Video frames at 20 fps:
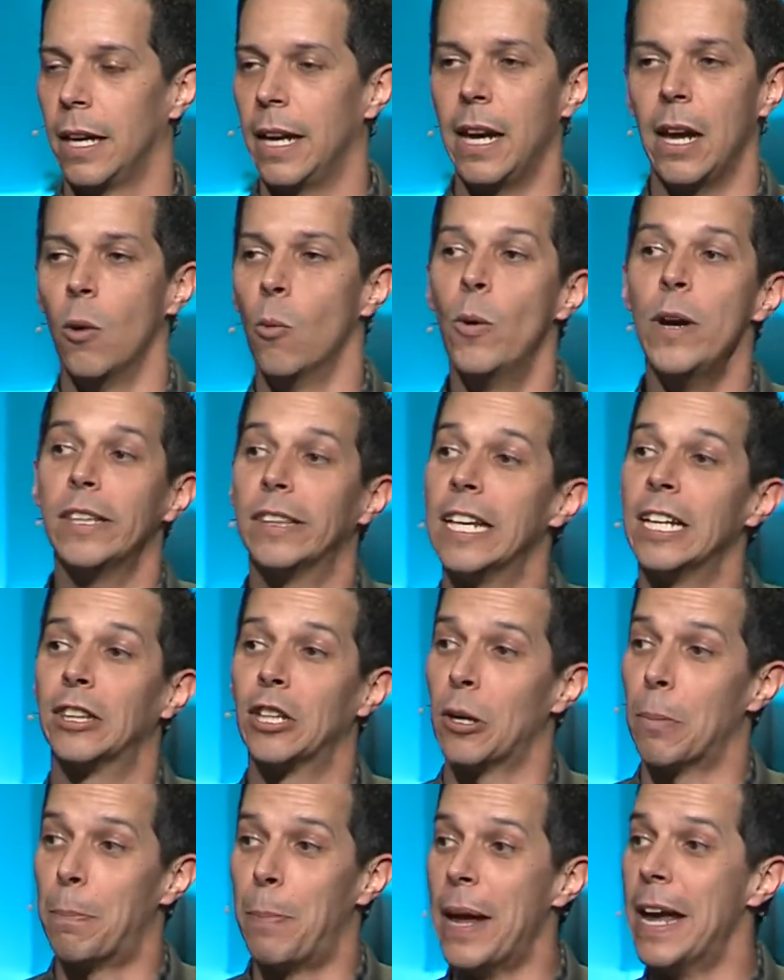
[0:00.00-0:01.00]
And we think
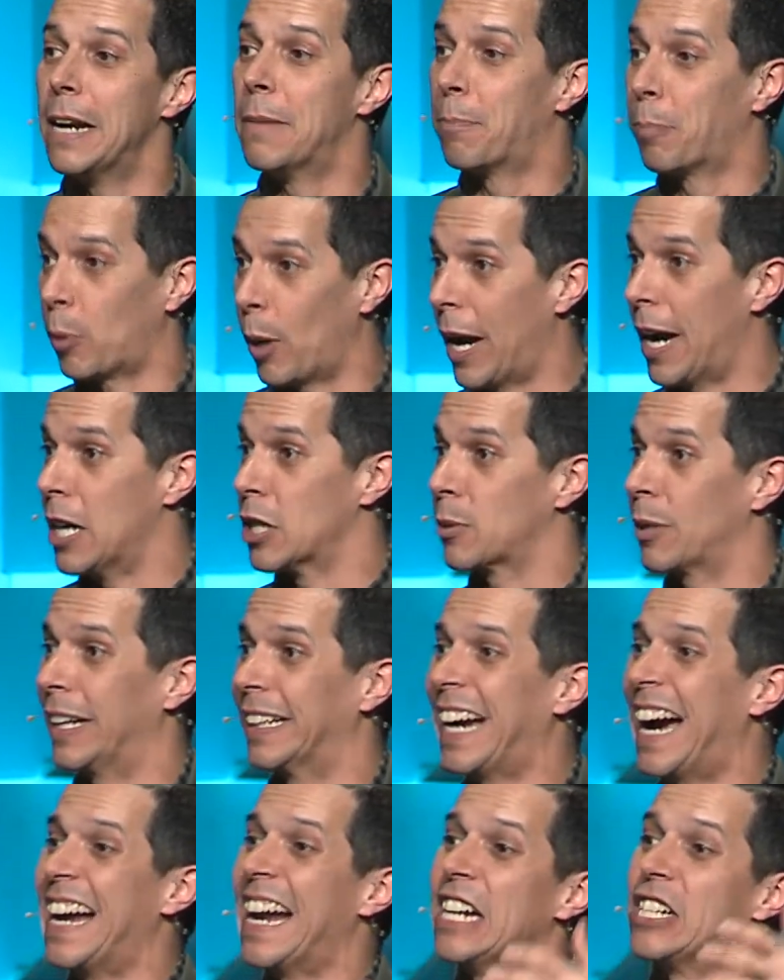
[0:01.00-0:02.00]
they're big prayers. We're like,
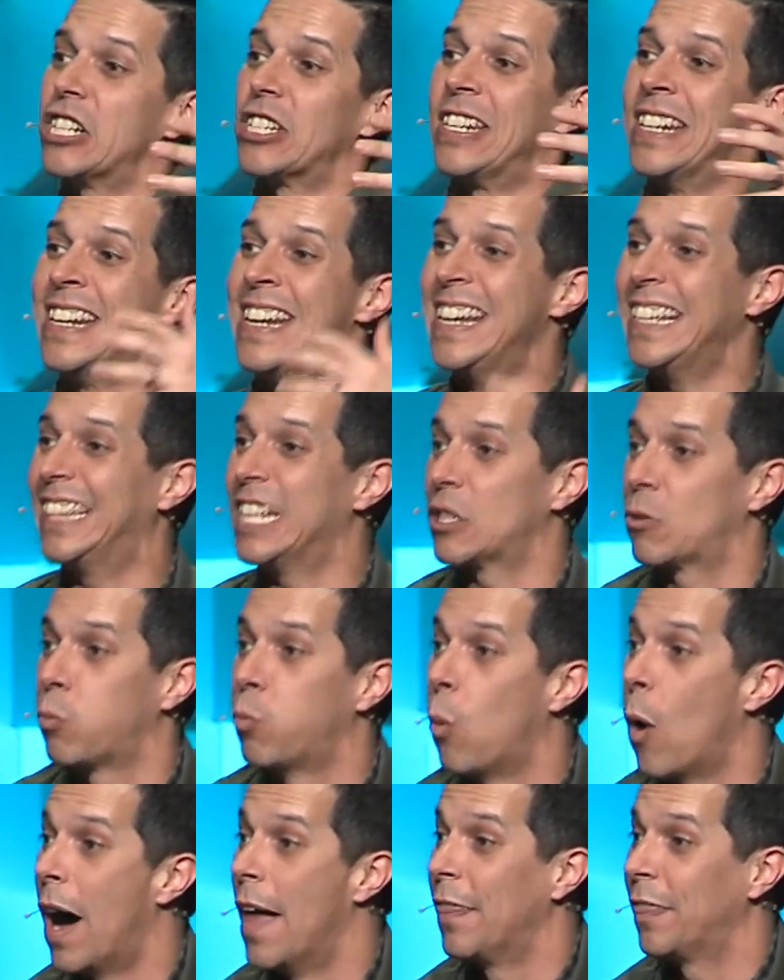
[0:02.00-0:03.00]
God, I just need this
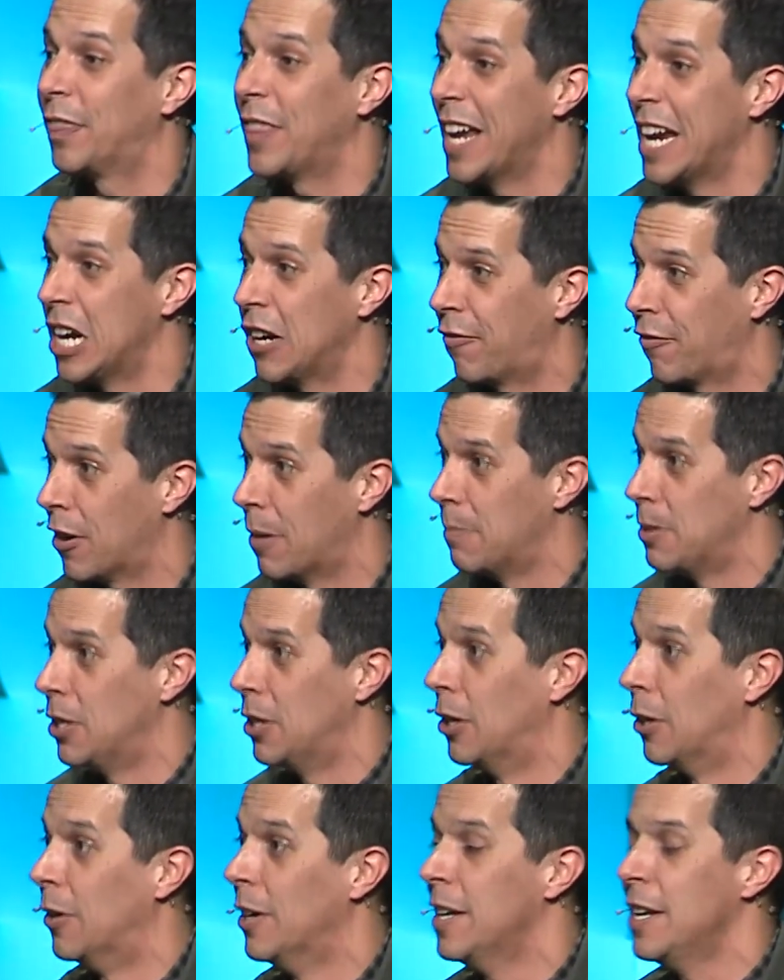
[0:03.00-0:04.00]
one thing from
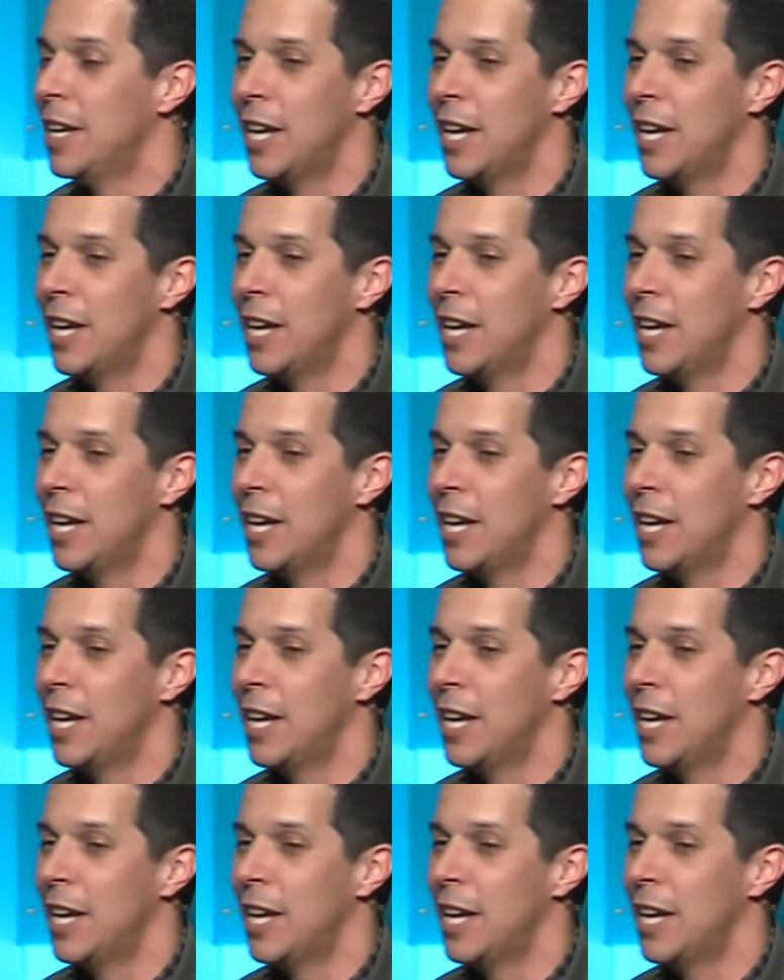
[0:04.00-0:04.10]
you.